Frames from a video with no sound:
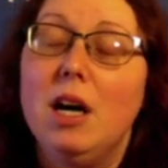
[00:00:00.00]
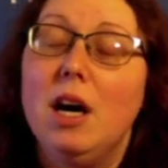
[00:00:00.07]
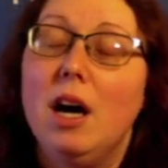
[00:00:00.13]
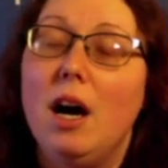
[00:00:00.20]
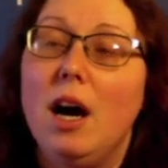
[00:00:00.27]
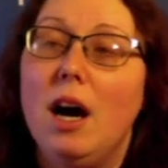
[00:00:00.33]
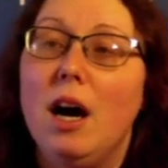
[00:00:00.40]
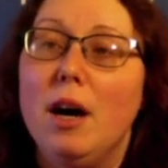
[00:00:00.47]

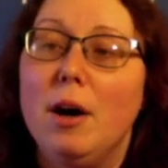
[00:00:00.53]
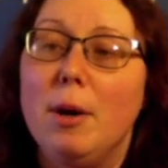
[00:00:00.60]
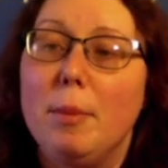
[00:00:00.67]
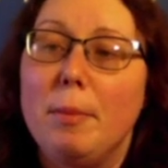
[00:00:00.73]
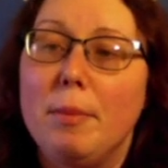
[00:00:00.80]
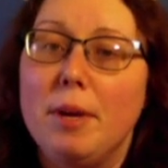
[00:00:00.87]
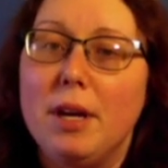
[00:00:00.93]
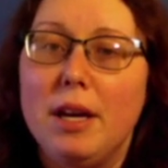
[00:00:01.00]

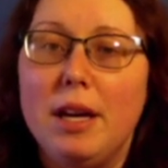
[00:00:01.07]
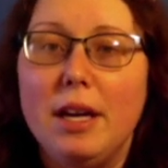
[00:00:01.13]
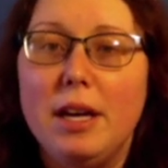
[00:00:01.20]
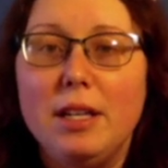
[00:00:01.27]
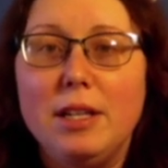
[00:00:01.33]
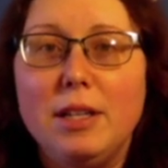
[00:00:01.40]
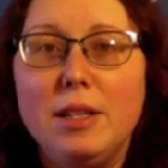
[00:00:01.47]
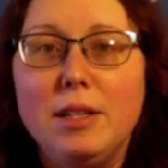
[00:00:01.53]
Um,
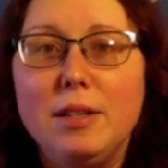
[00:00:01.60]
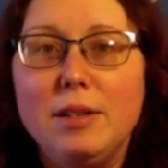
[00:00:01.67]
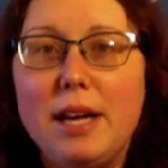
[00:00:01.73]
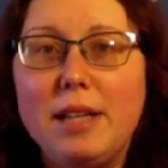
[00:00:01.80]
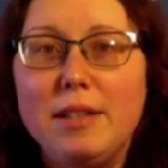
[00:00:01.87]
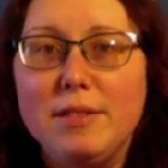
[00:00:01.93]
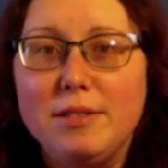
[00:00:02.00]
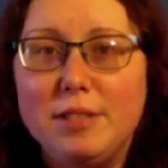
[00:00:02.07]
and
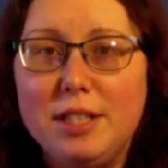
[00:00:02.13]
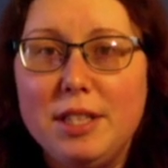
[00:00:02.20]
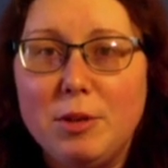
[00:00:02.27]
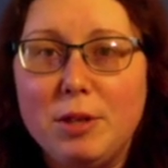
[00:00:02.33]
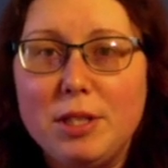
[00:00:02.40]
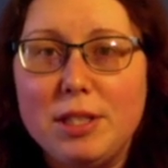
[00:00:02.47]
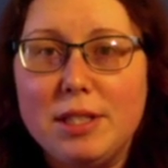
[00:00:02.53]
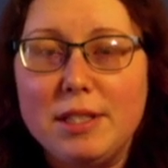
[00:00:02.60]
that
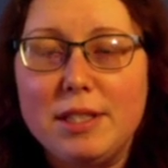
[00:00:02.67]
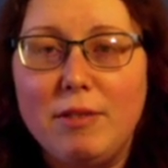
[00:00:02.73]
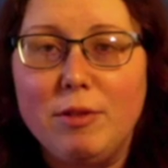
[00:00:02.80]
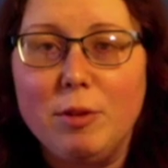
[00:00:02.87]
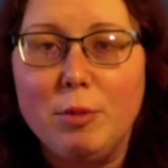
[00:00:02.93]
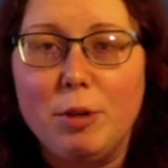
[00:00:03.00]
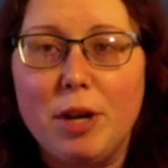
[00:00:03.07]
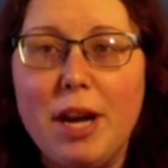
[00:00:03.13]
decrease in self
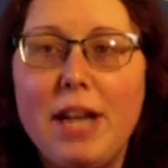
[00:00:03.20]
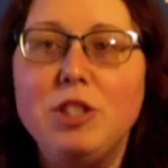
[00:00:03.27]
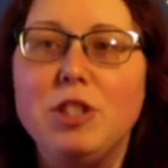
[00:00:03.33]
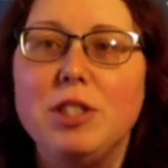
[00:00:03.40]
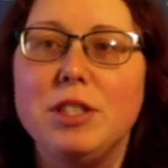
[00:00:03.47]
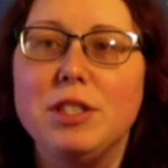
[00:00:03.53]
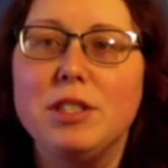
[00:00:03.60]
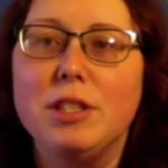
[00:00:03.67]
lubrication
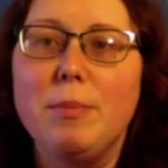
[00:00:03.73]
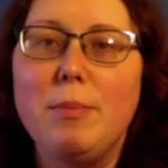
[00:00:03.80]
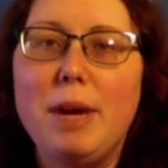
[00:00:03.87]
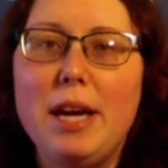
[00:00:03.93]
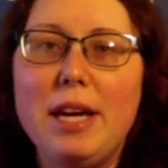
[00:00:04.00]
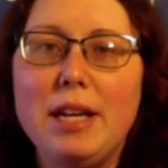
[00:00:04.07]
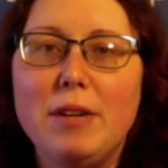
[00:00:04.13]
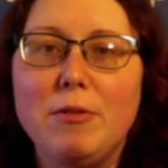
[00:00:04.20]
is going to
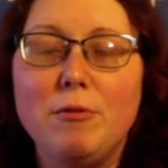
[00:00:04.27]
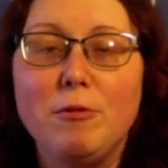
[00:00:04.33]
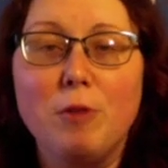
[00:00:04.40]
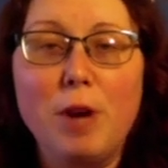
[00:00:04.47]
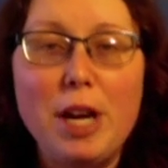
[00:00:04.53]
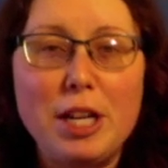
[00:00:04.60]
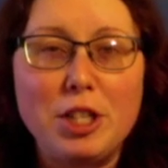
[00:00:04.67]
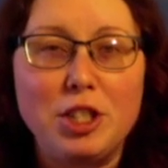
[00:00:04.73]
make
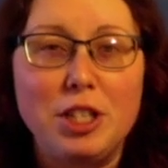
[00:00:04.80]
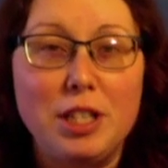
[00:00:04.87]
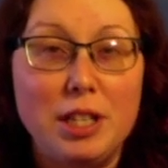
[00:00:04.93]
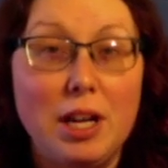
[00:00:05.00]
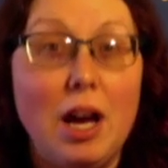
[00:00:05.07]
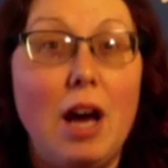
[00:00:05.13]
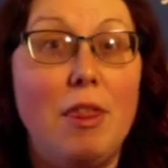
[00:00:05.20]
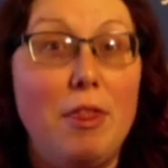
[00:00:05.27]
friction
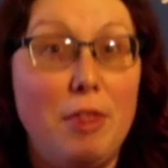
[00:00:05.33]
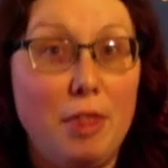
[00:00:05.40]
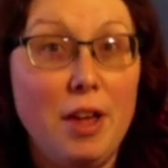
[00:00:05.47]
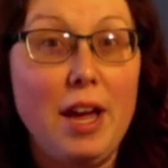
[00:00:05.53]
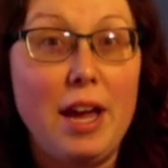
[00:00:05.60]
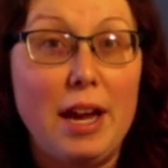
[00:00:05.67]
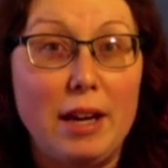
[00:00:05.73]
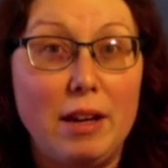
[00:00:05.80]
a
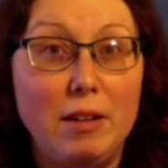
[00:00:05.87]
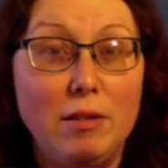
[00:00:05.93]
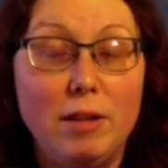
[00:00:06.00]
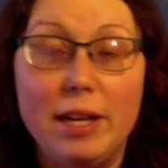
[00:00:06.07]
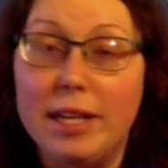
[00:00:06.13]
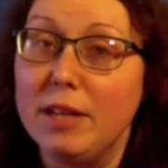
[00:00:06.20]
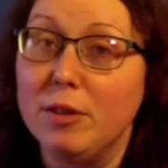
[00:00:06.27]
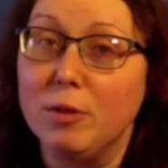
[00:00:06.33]
thing,
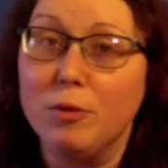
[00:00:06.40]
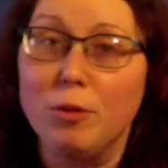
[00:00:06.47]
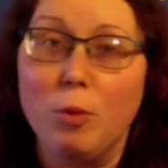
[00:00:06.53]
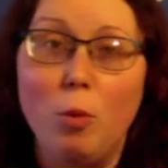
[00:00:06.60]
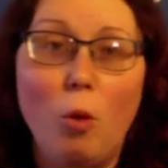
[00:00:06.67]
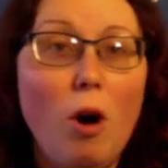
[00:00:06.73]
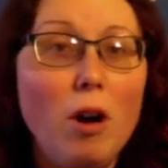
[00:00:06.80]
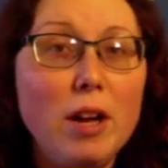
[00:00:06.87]
like either from
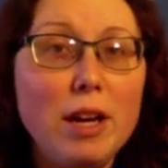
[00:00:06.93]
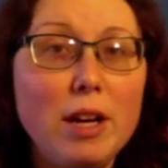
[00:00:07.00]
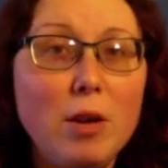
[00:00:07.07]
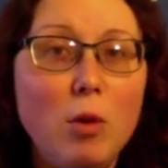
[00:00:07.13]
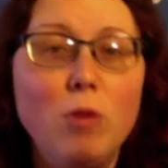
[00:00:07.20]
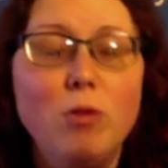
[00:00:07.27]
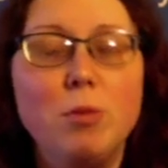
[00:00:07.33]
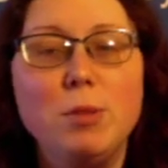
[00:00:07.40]
walking
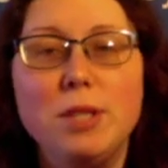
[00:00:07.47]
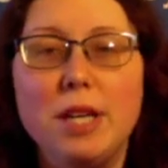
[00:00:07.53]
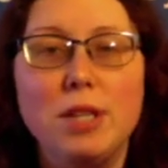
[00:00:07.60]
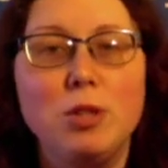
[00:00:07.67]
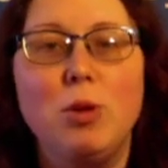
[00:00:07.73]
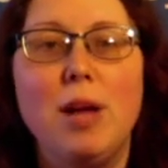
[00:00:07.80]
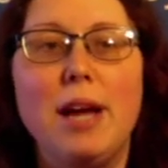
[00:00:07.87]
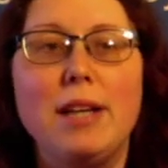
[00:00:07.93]
or from
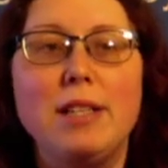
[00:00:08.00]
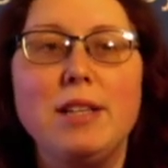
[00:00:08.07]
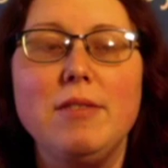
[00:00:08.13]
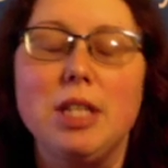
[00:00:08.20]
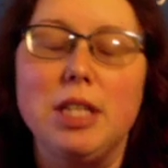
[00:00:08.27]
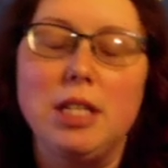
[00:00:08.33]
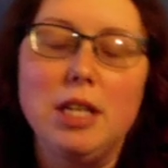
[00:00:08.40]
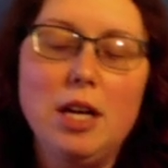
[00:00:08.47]
sexual
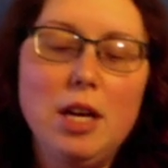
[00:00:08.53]
activity.